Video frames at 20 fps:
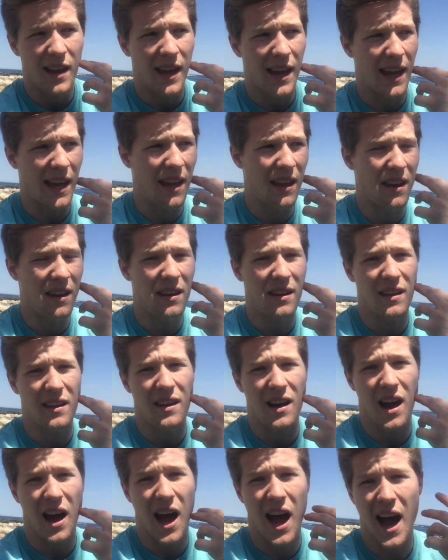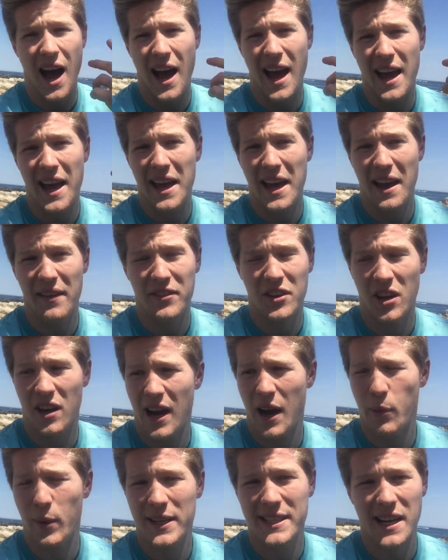And I
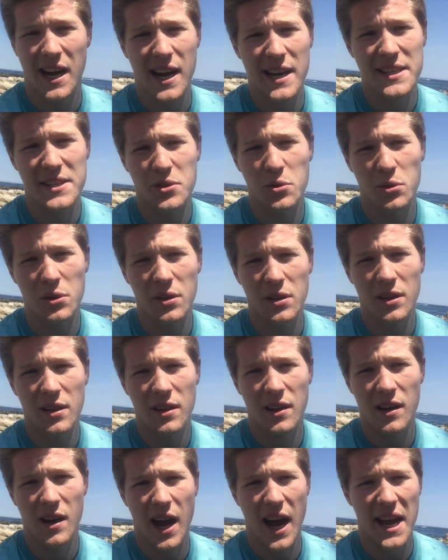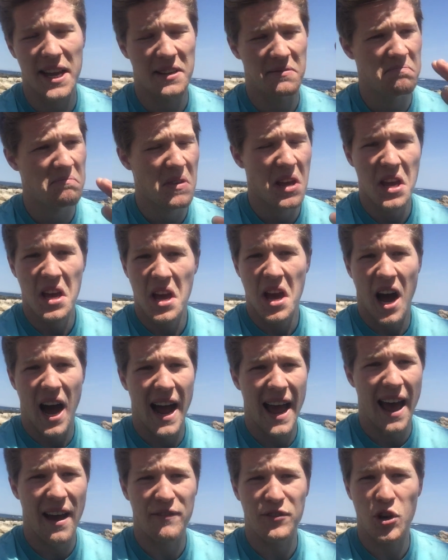went to high school. I
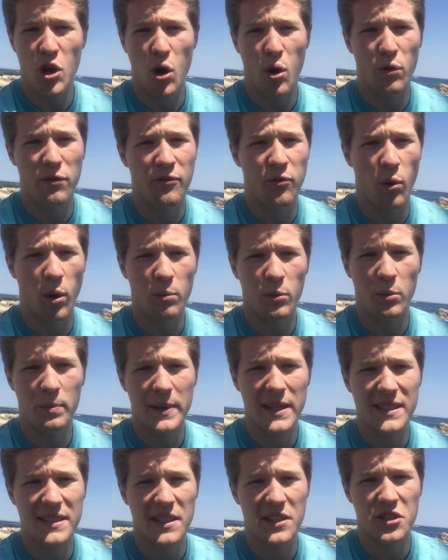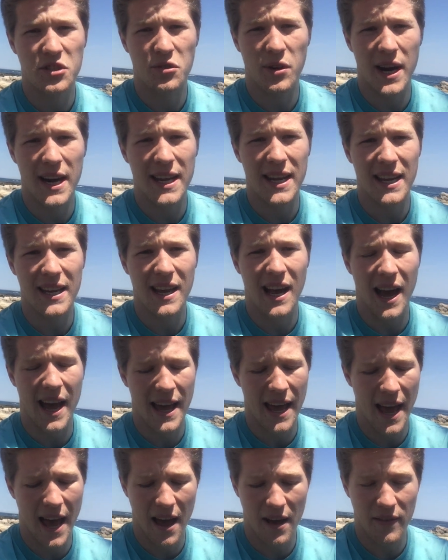have no formal business training. I
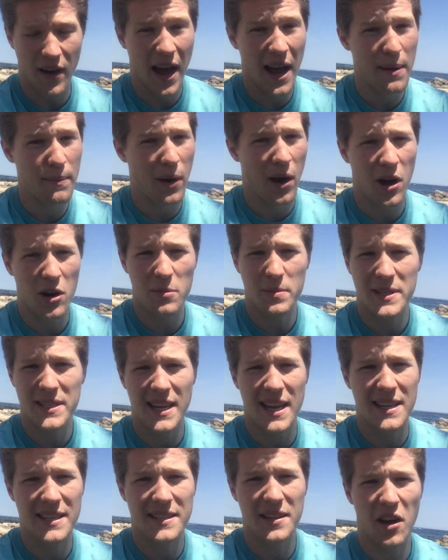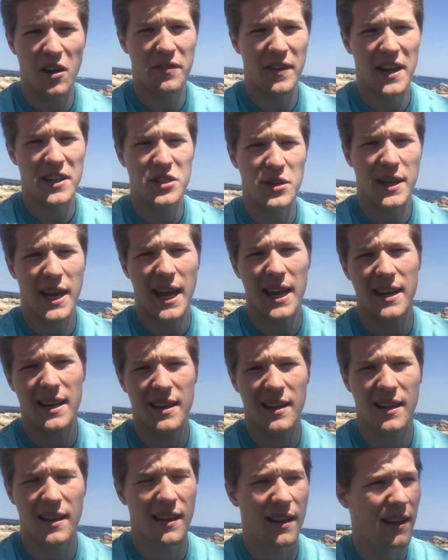am 100%
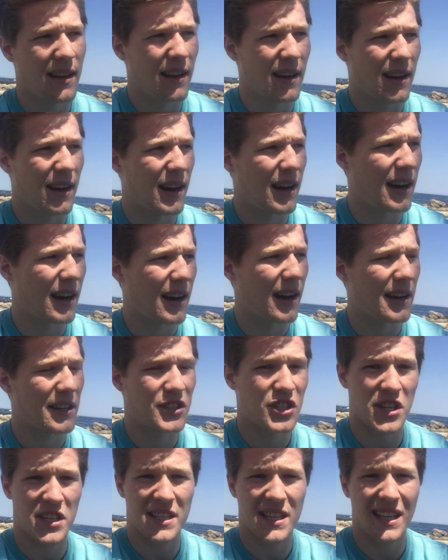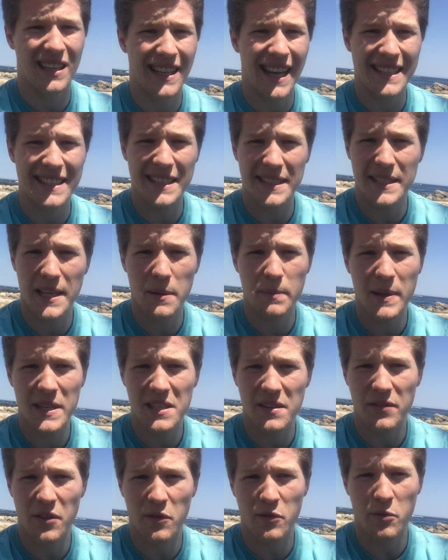self-educated. Just collecting
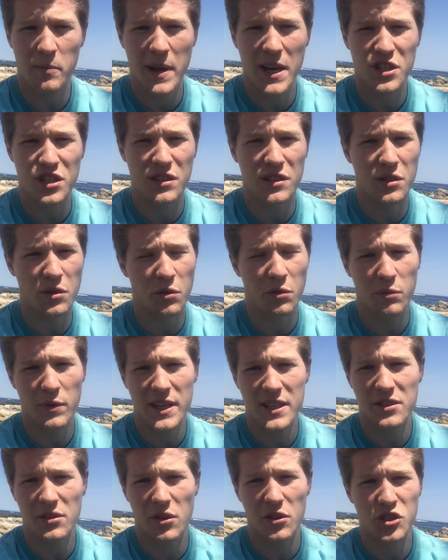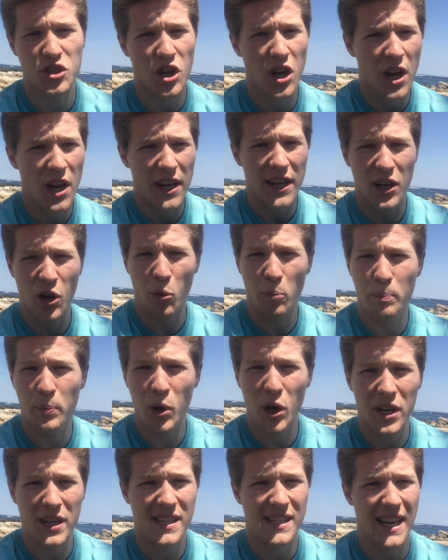tidbits of information, doing research, you know,
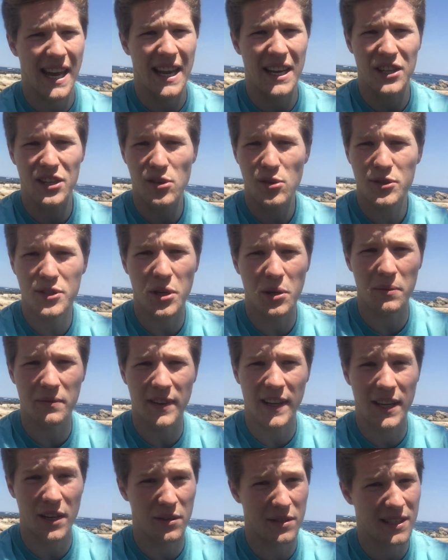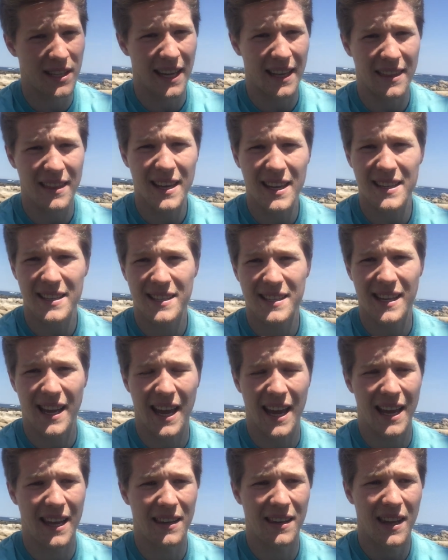books and YouTube videos like this,
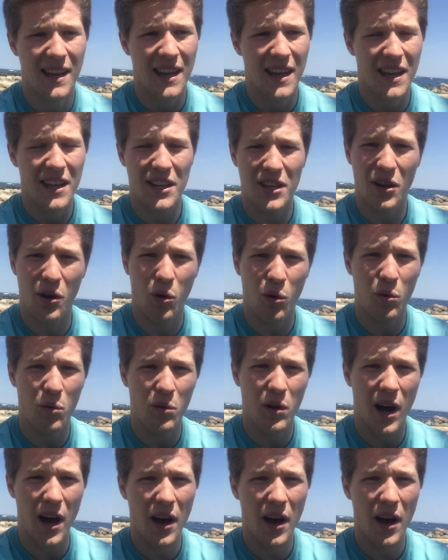and you know,